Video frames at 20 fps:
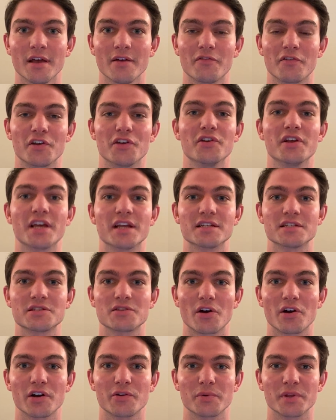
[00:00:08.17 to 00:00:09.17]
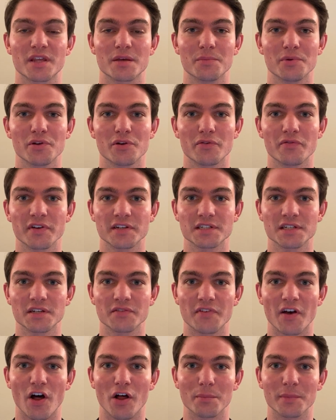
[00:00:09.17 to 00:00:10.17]
for you to get started with computer vision
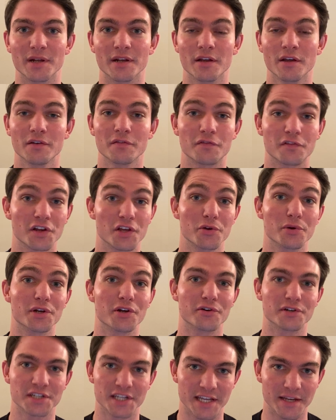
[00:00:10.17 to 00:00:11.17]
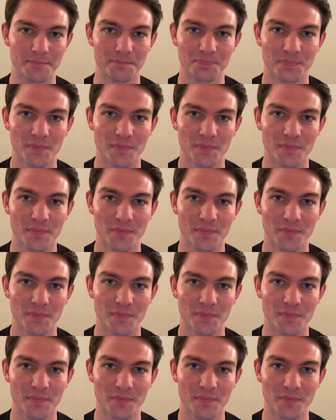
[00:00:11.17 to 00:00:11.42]
development for you and your team.